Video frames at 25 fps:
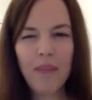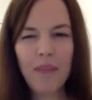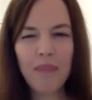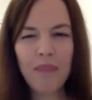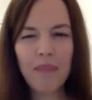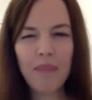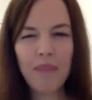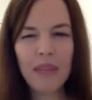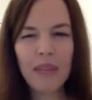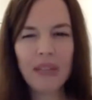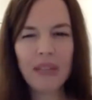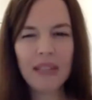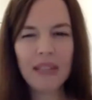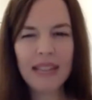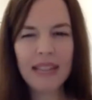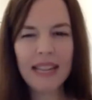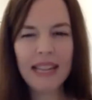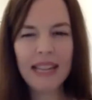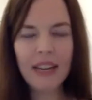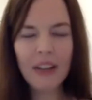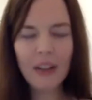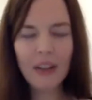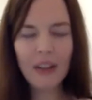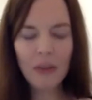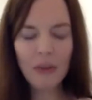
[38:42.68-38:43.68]
But
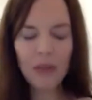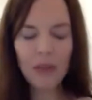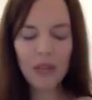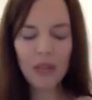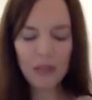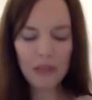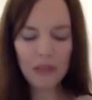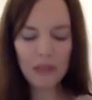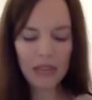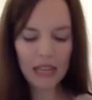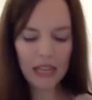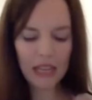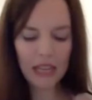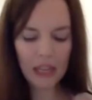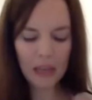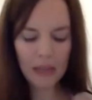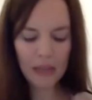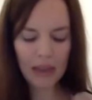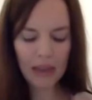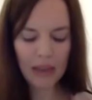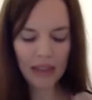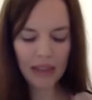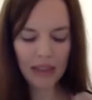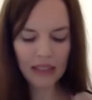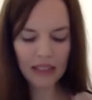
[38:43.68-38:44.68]
here we're speaking
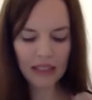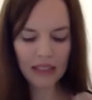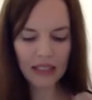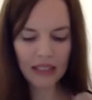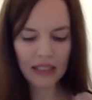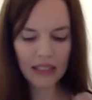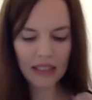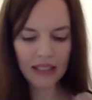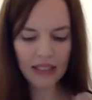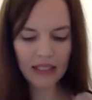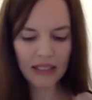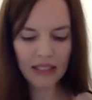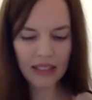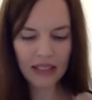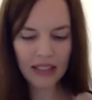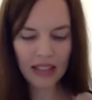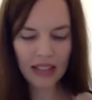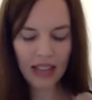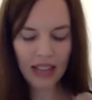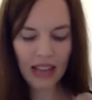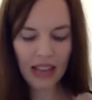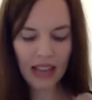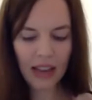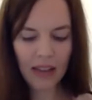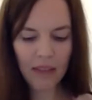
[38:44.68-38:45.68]
about this
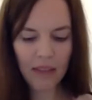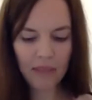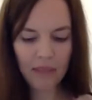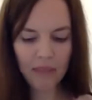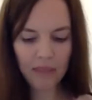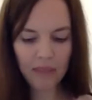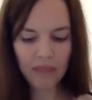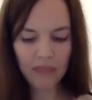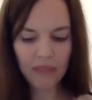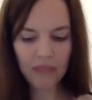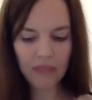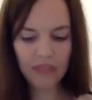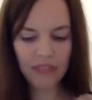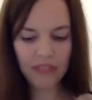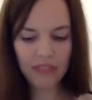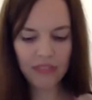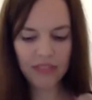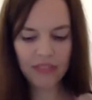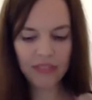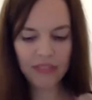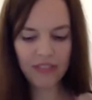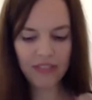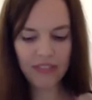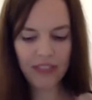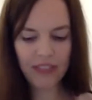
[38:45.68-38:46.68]

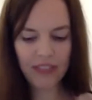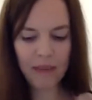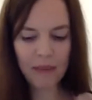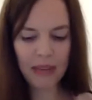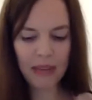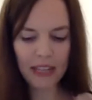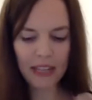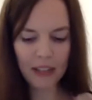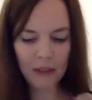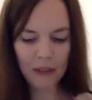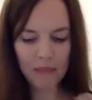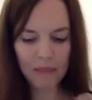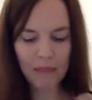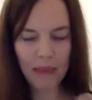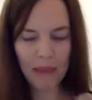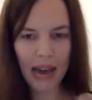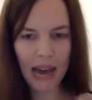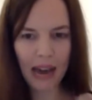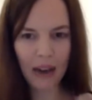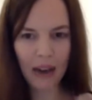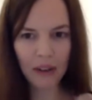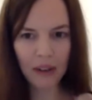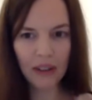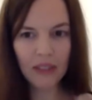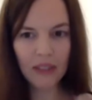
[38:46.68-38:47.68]
feminine
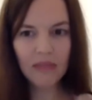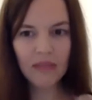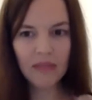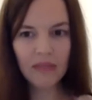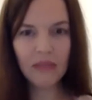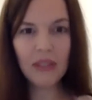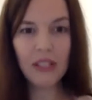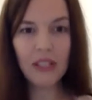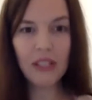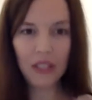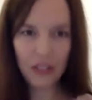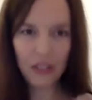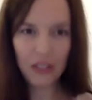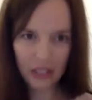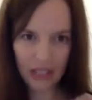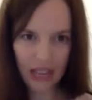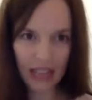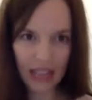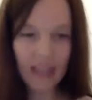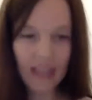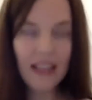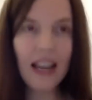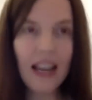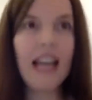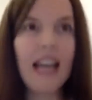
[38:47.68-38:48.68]
power, which is
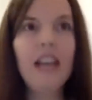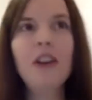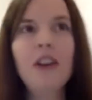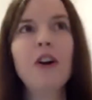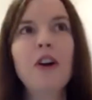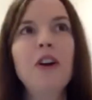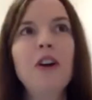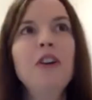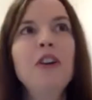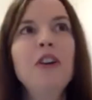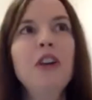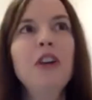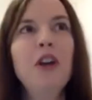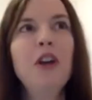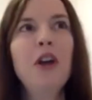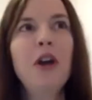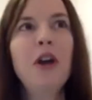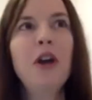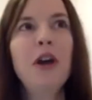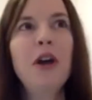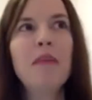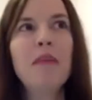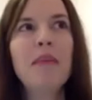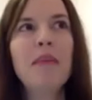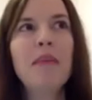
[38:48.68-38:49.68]
yin, I know,
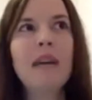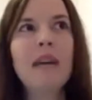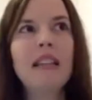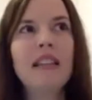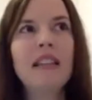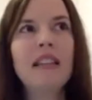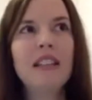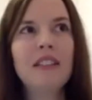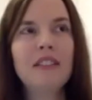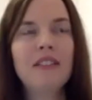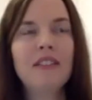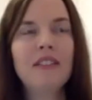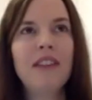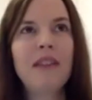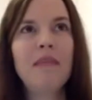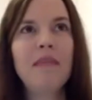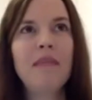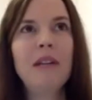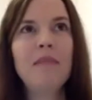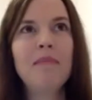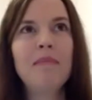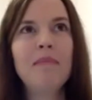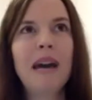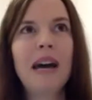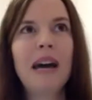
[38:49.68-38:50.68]
but this
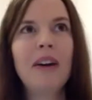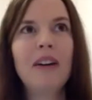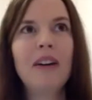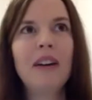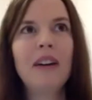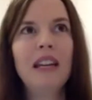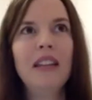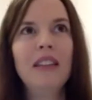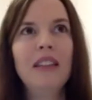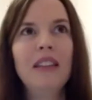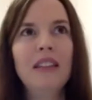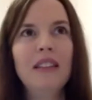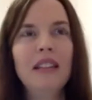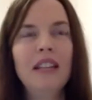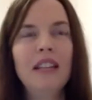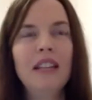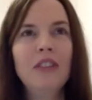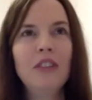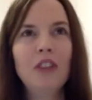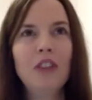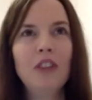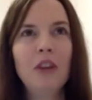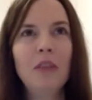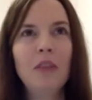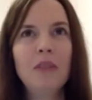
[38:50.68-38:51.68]
feminine power in
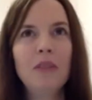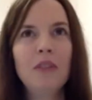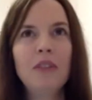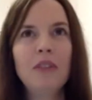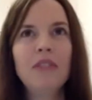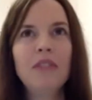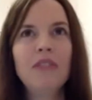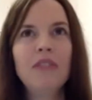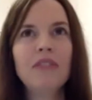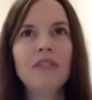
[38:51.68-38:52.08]
terms of